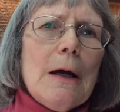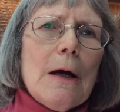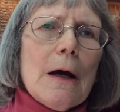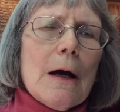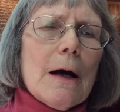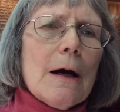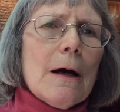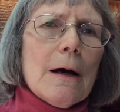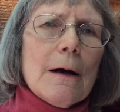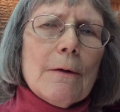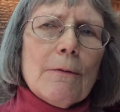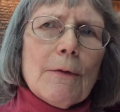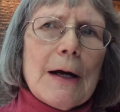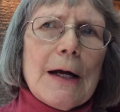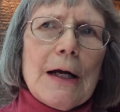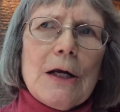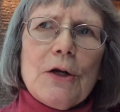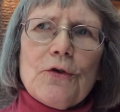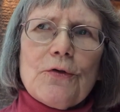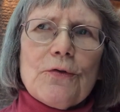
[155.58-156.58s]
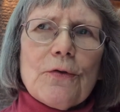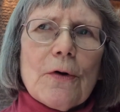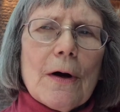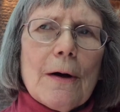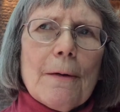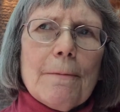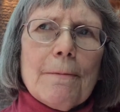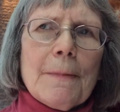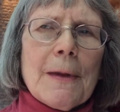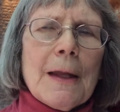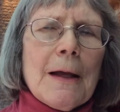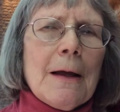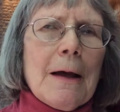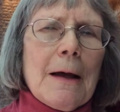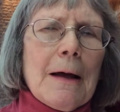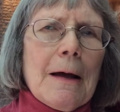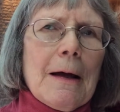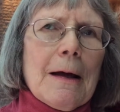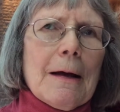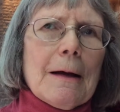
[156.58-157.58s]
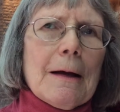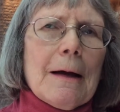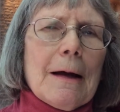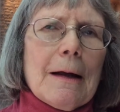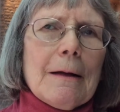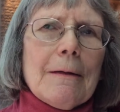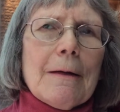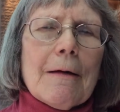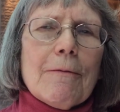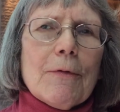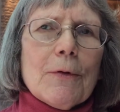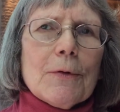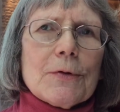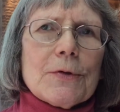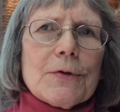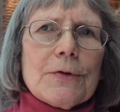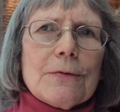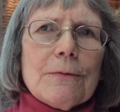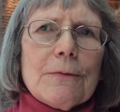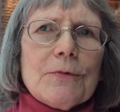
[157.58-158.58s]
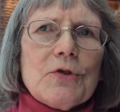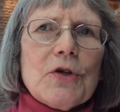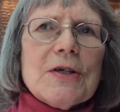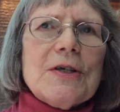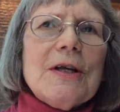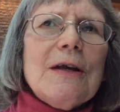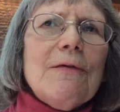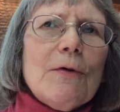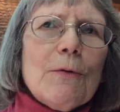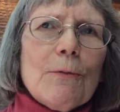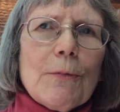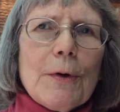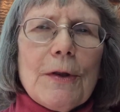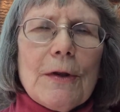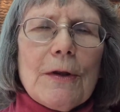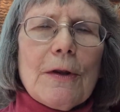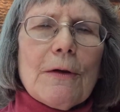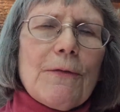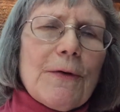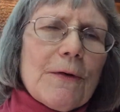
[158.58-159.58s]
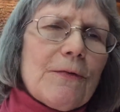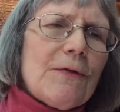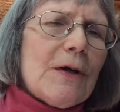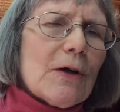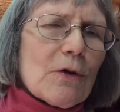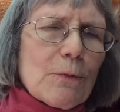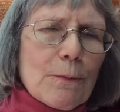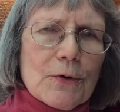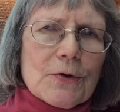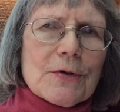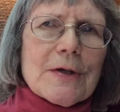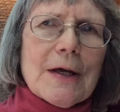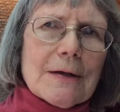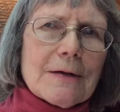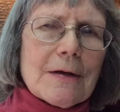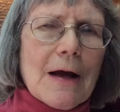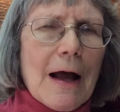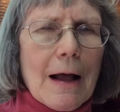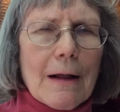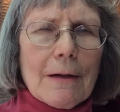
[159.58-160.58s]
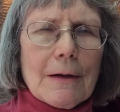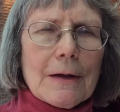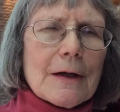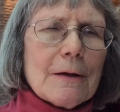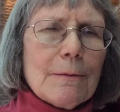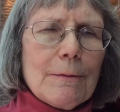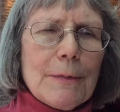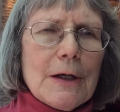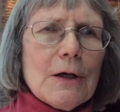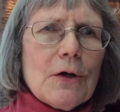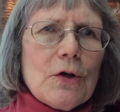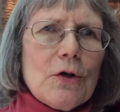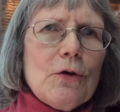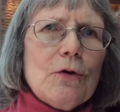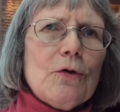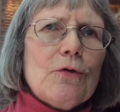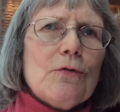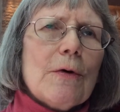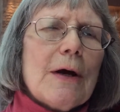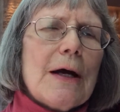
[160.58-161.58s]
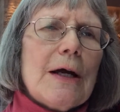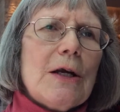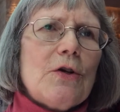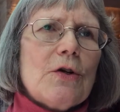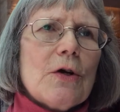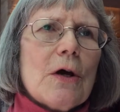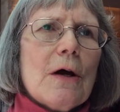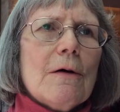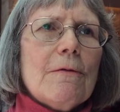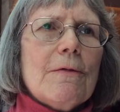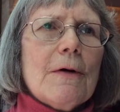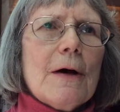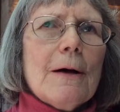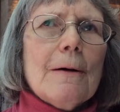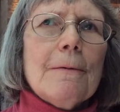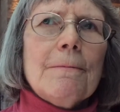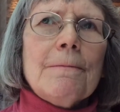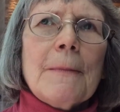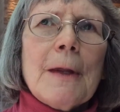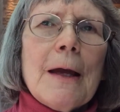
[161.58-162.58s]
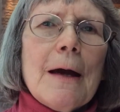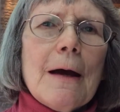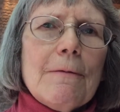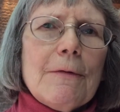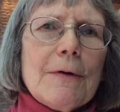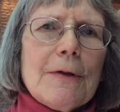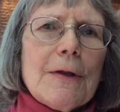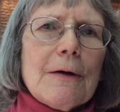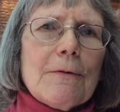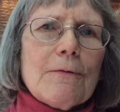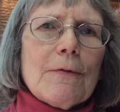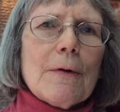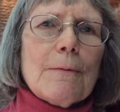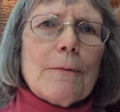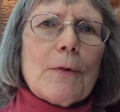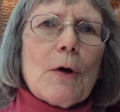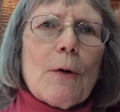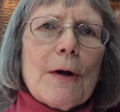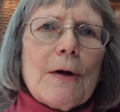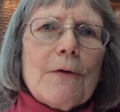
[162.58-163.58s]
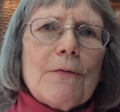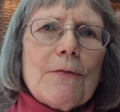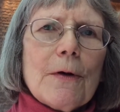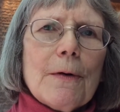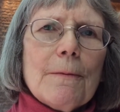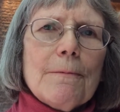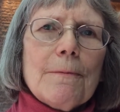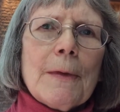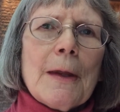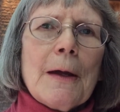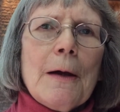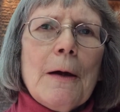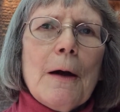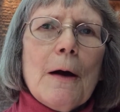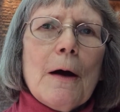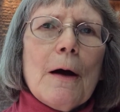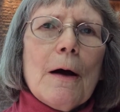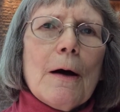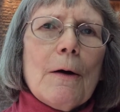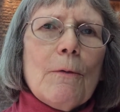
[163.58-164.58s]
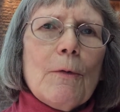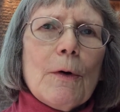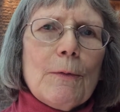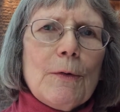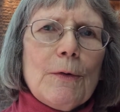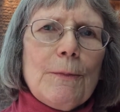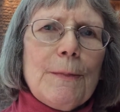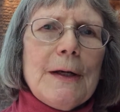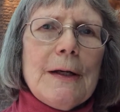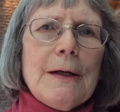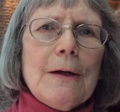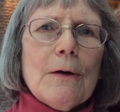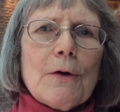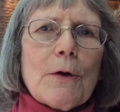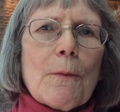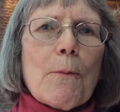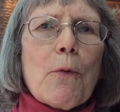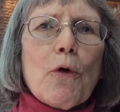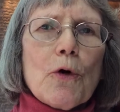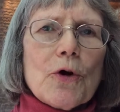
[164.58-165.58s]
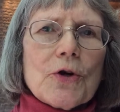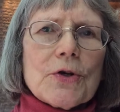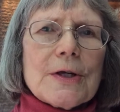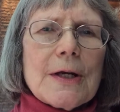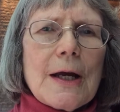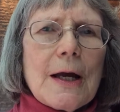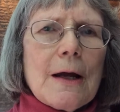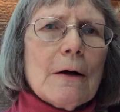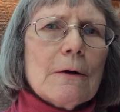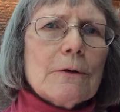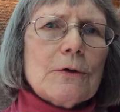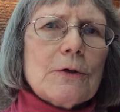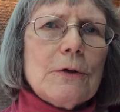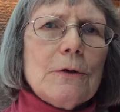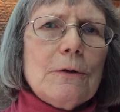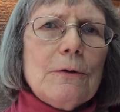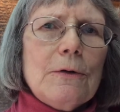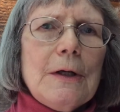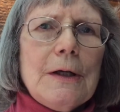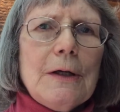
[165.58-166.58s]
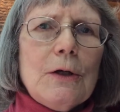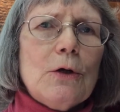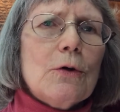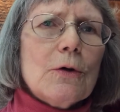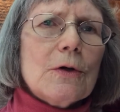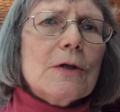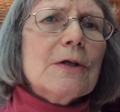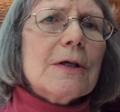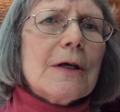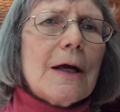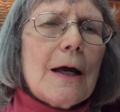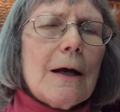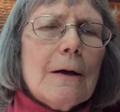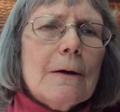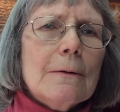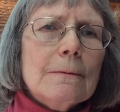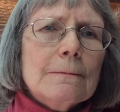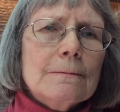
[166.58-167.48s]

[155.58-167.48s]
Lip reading: range from levels just even within the 50th percentile. It can be a huge range of everything from going from what would be on the poor scale to the good scale.